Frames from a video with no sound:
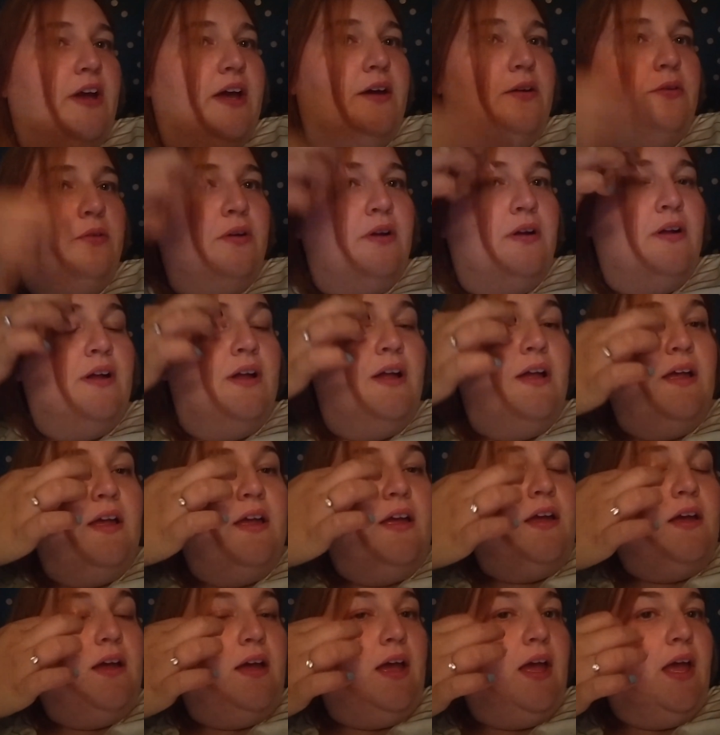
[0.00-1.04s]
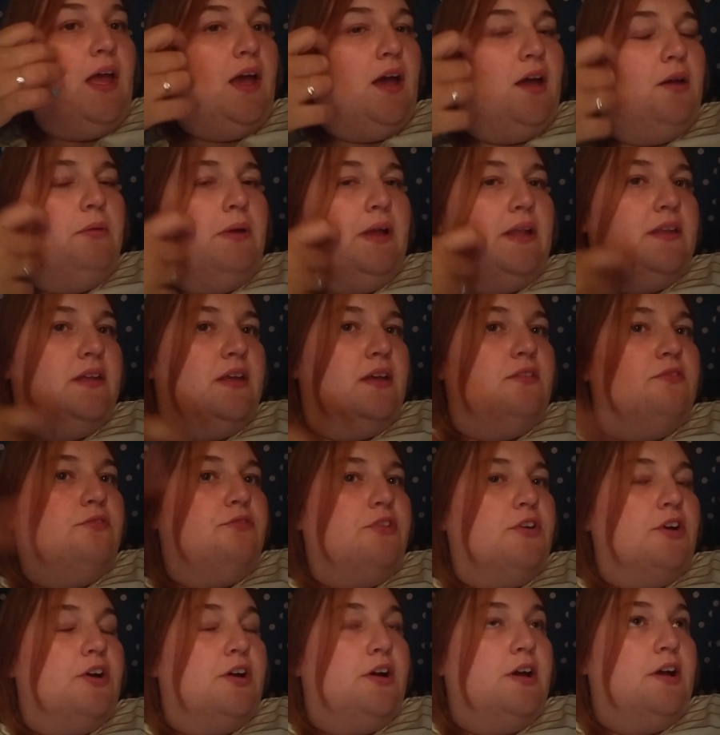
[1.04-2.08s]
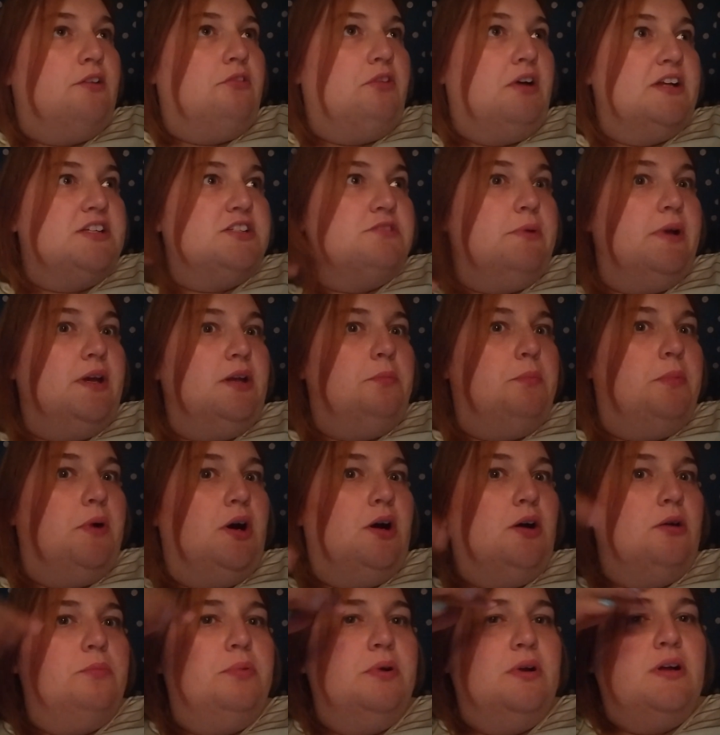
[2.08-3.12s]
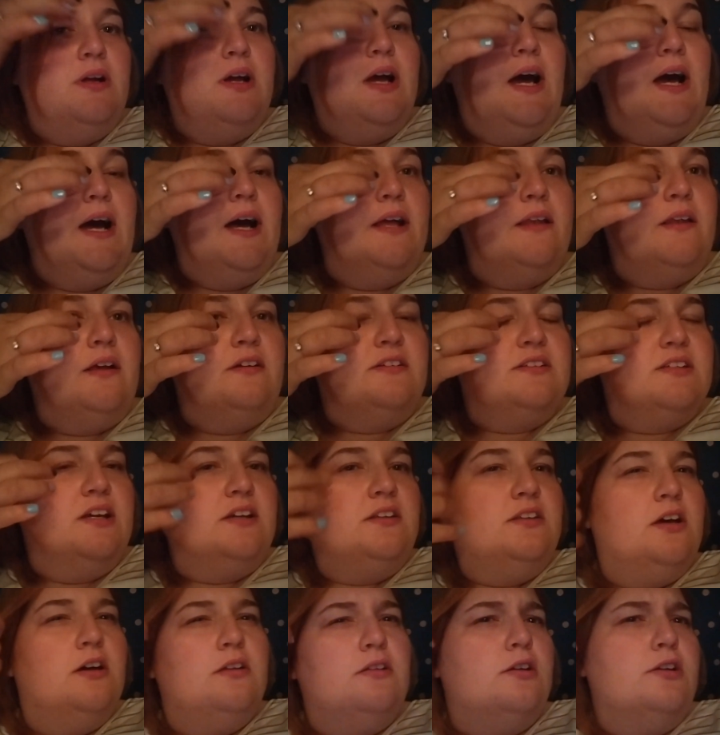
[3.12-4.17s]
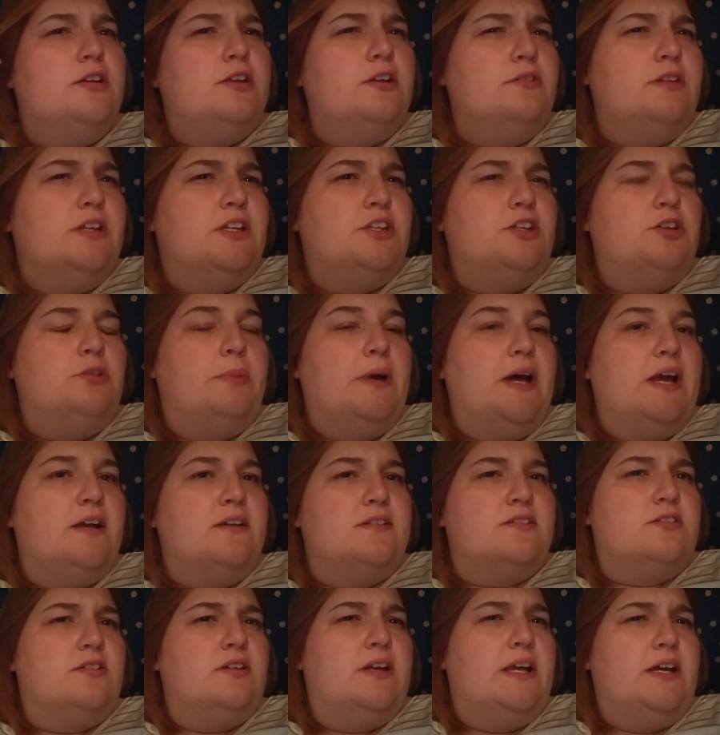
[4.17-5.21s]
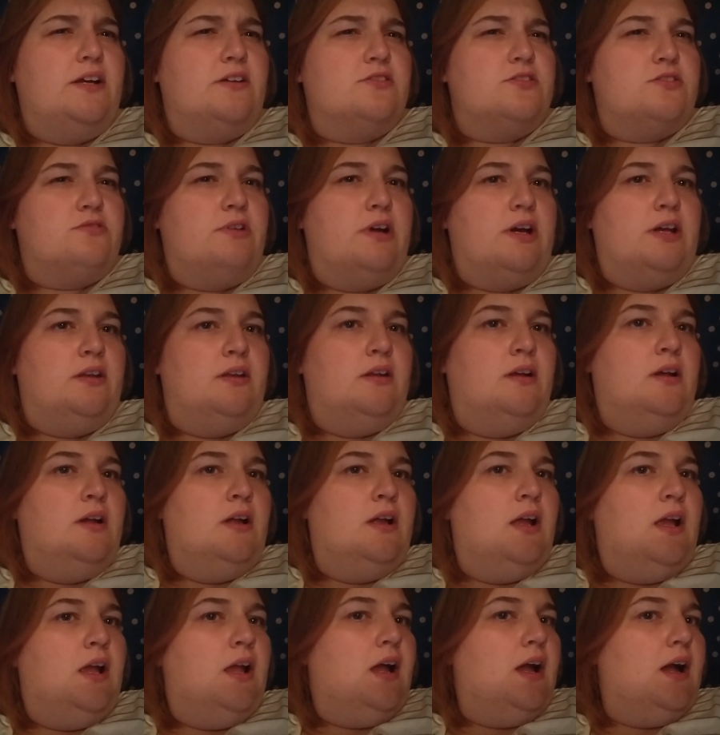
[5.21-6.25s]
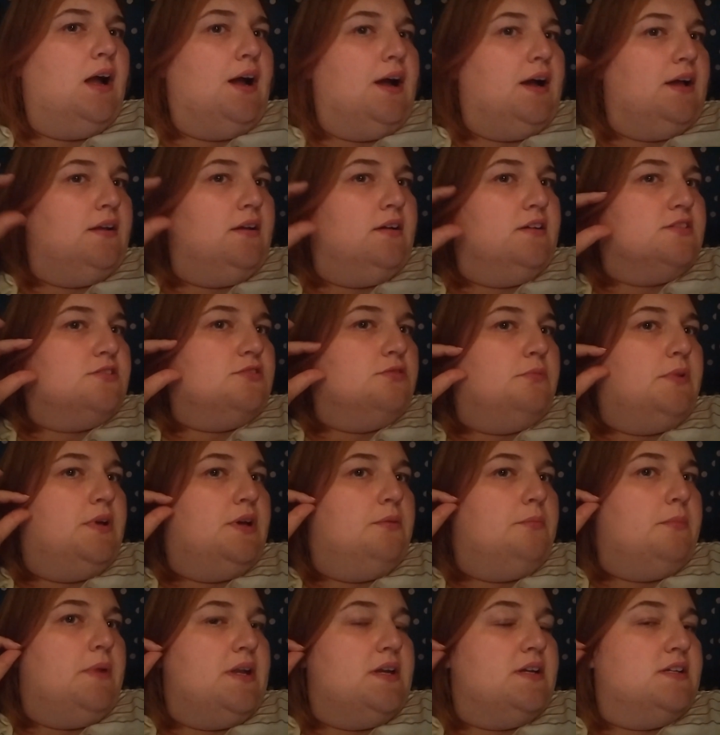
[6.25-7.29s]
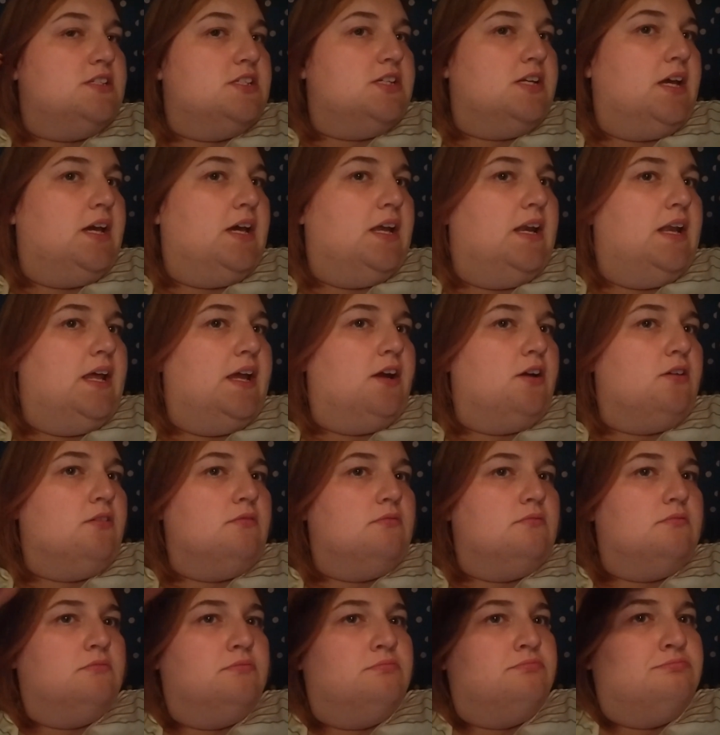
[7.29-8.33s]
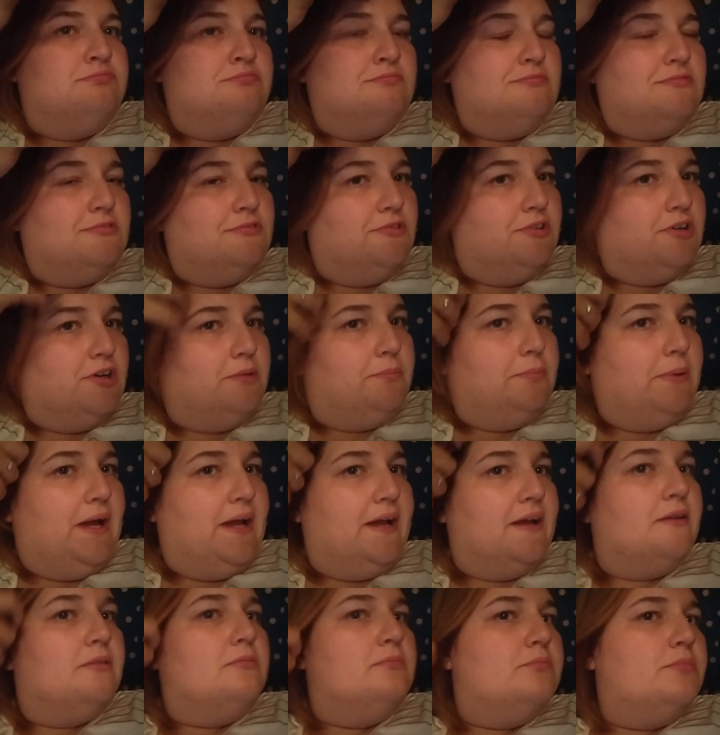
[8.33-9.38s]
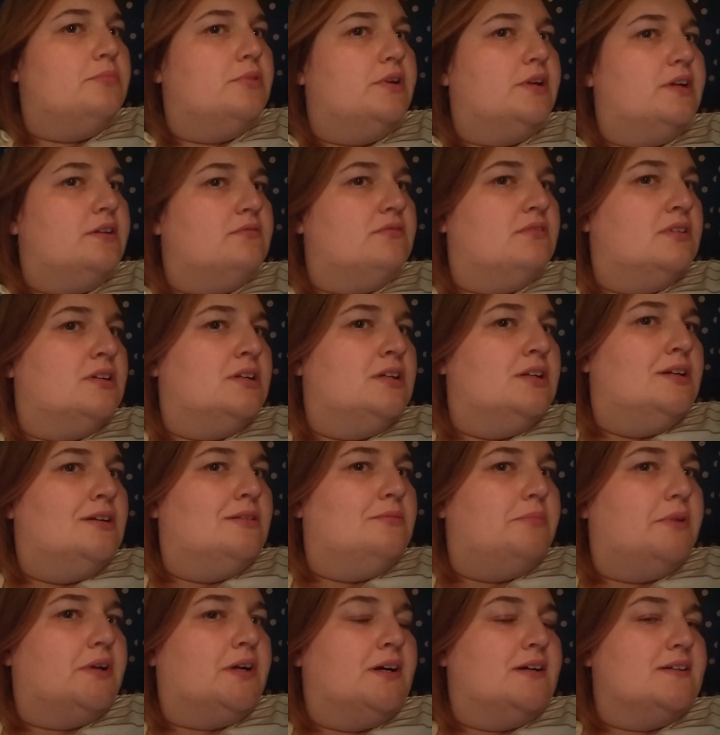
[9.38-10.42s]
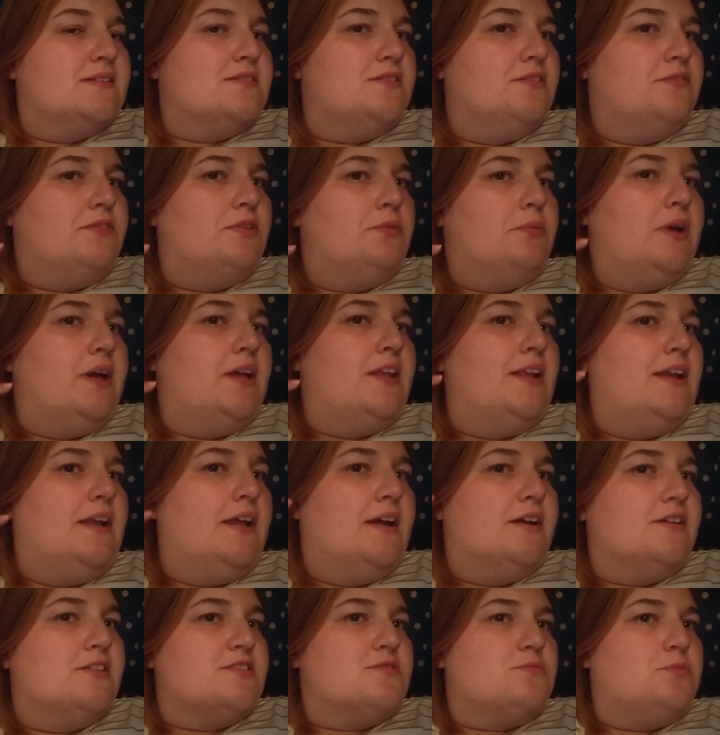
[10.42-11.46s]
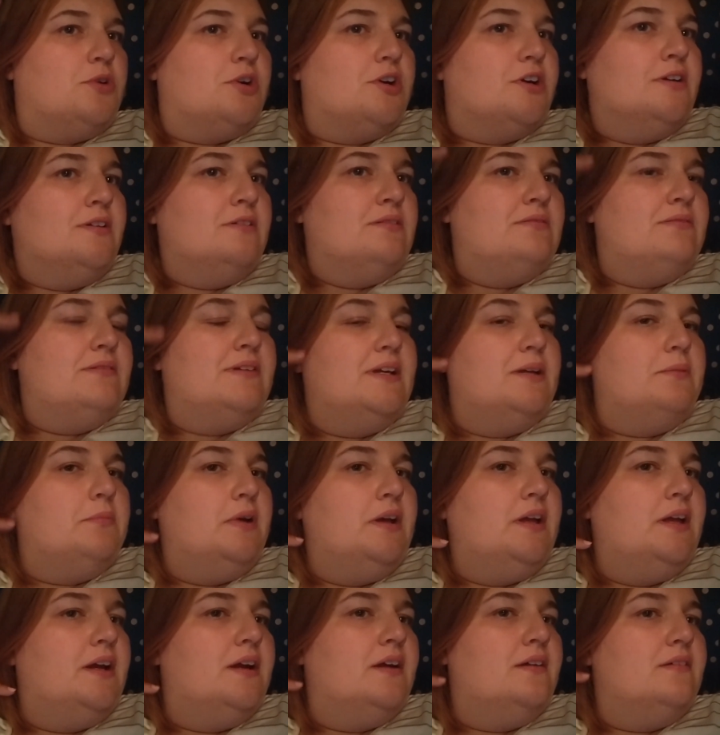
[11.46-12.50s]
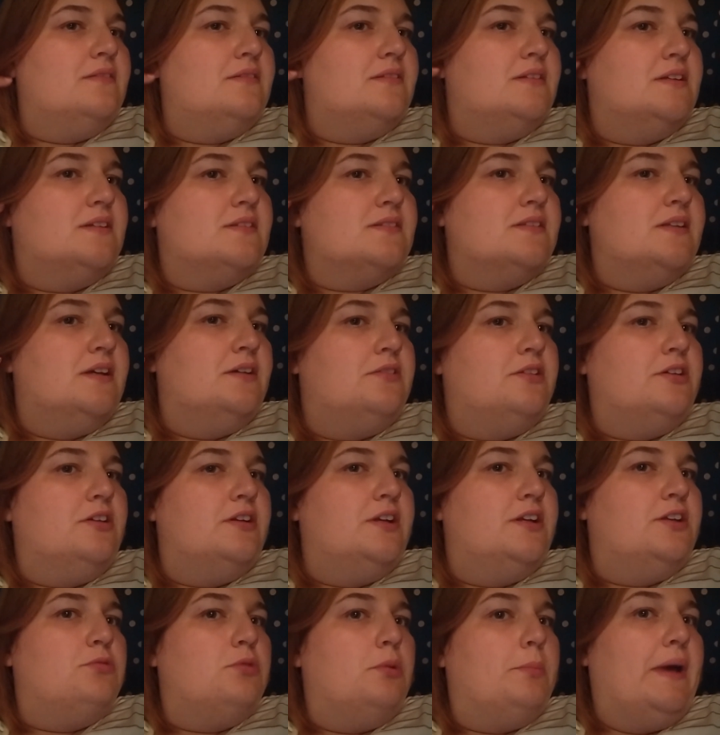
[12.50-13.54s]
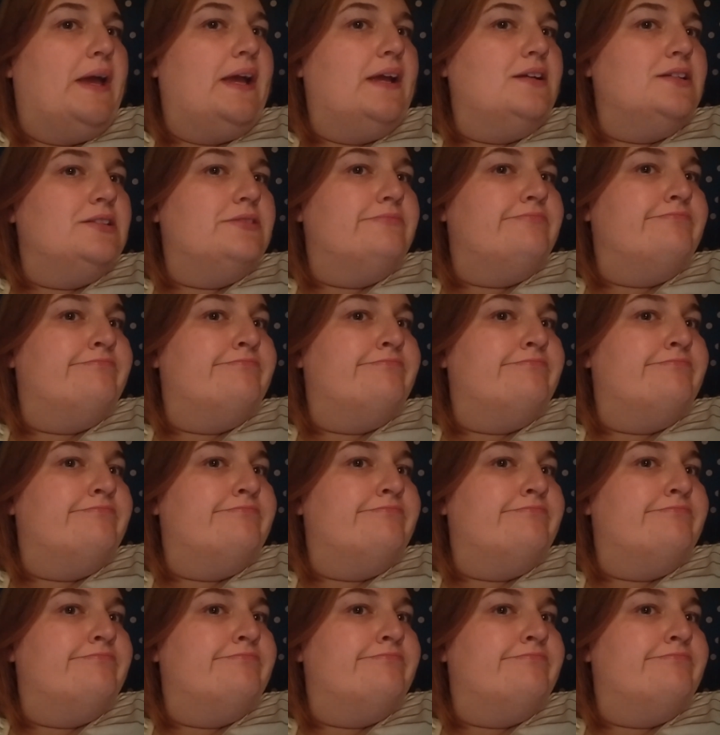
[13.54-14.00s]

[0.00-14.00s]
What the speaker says: how I went in for a graduated bob, and I was like, no, you don't need to do bangs or layers or anything, and I somehow managed to get a layer or a bang put in because of the way the layers were in my hair. This now turned into a bang.